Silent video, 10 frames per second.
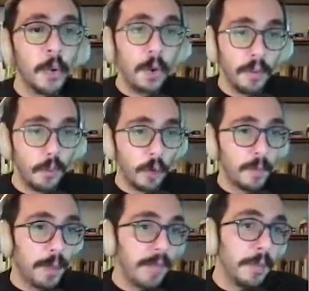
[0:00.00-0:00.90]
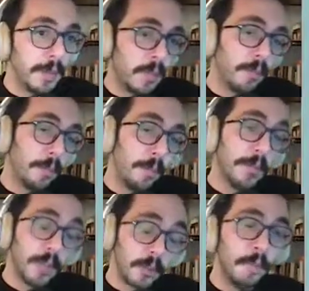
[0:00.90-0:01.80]
or enforced by the
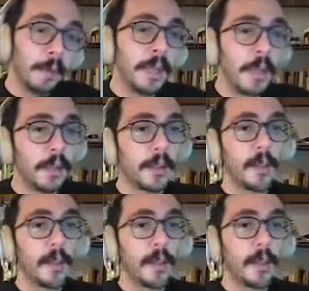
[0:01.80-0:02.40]
Ministry of Public Health.